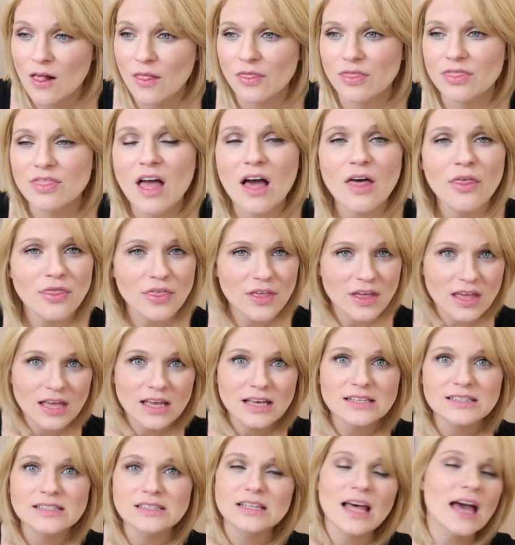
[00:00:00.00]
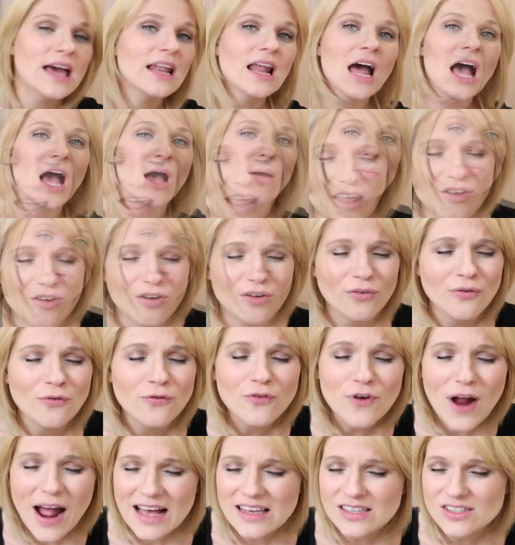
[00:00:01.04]
nothing has let up, and you're
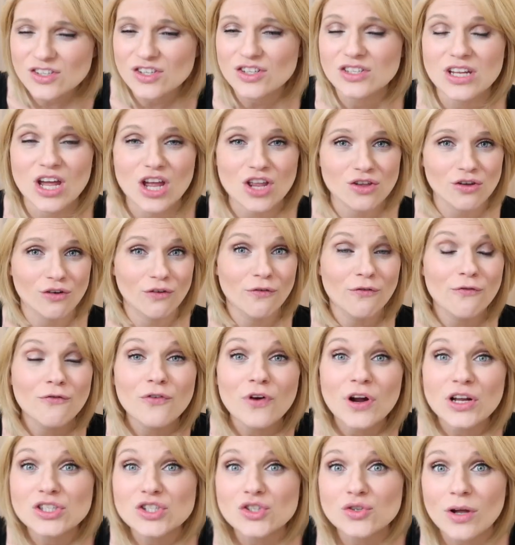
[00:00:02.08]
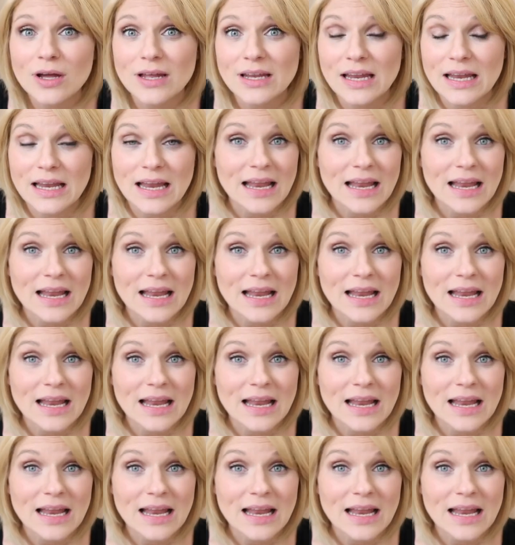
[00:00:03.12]
frazzled and you're frustrated,